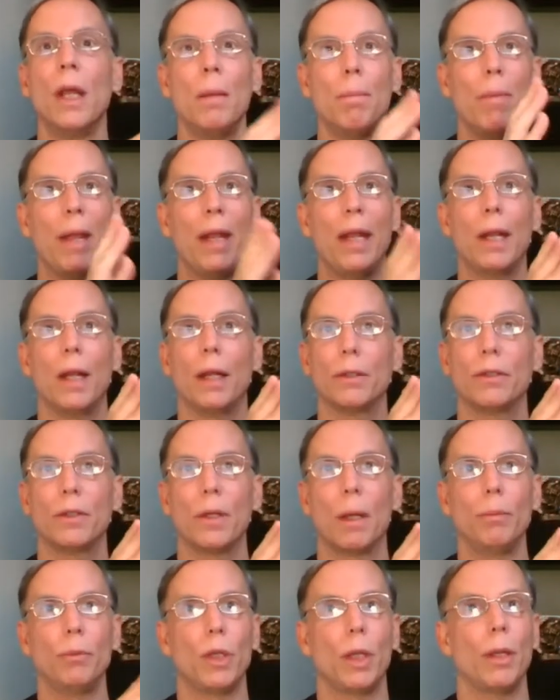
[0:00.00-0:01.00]
made an
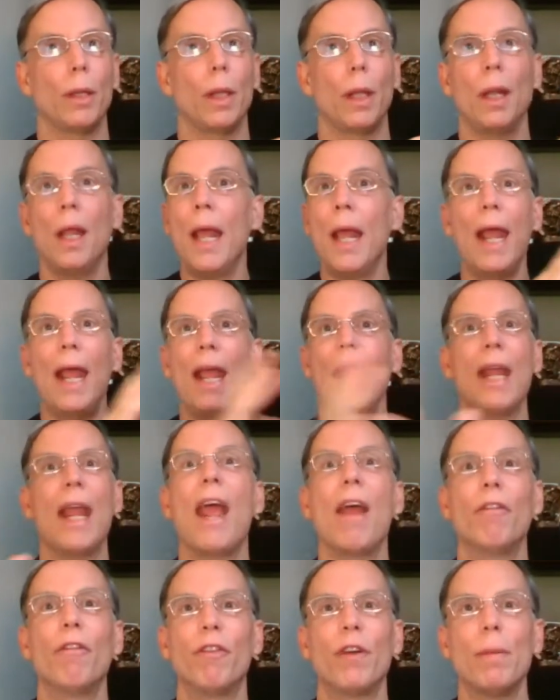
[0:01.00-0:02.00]
assumption that, hey,
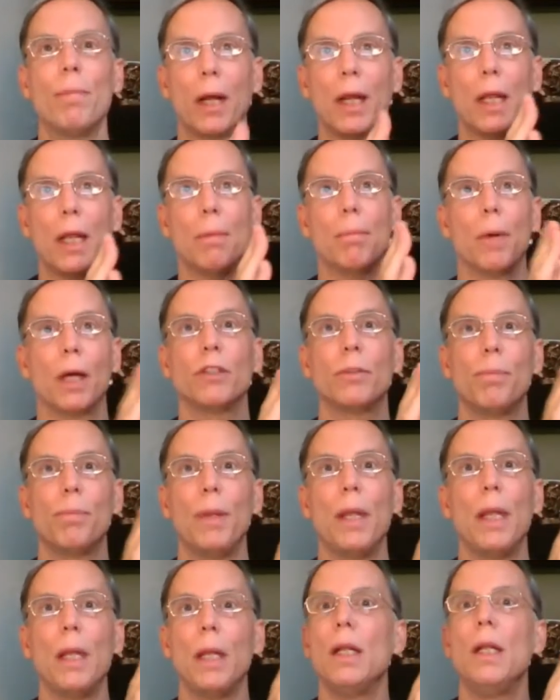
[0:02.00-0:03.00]
everybody must
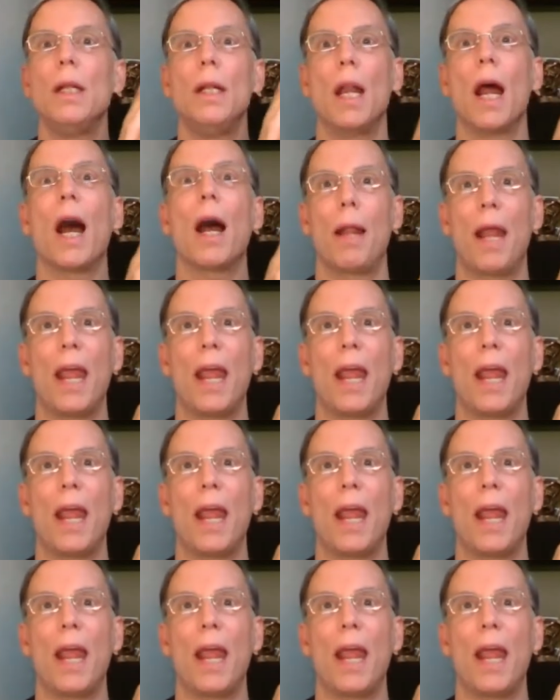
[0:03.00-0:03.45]
be not